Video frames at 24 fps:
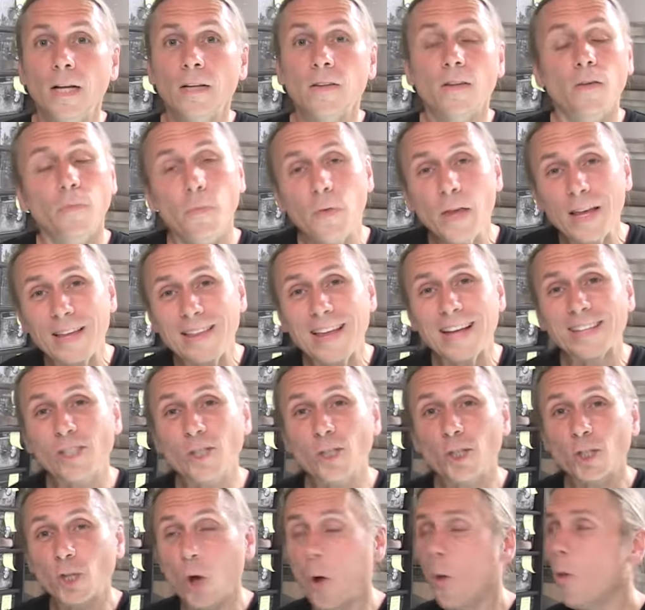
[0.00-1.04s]
The thing that's
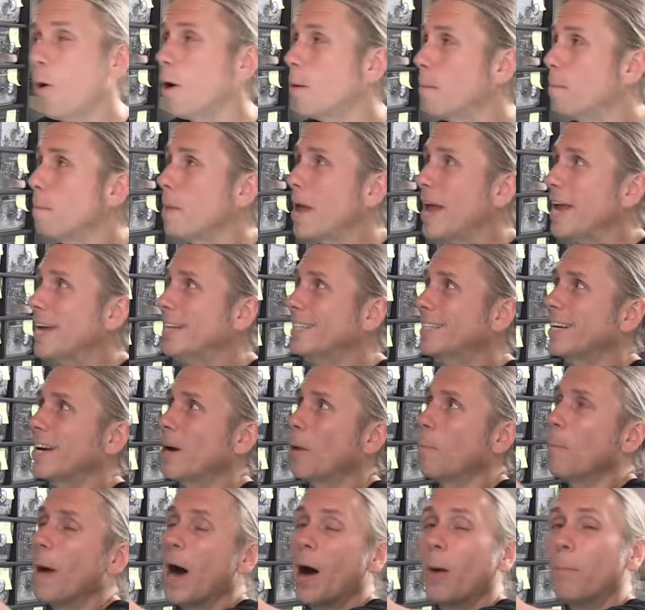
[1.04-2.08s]
so amazing
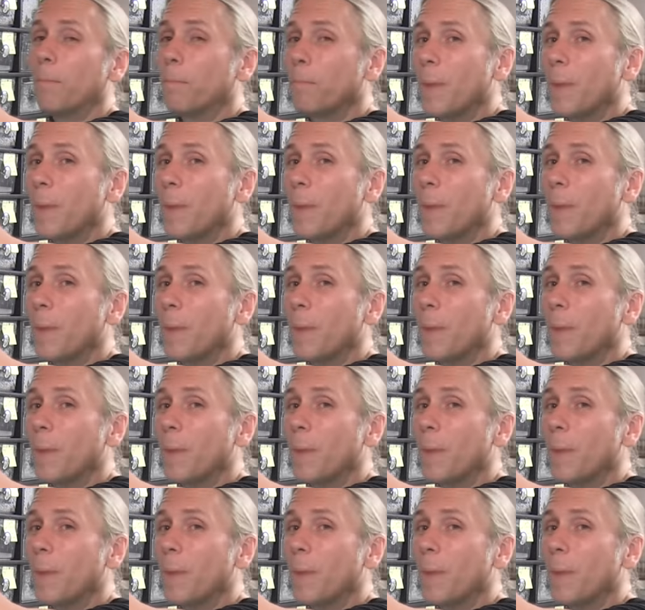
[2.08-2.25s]
about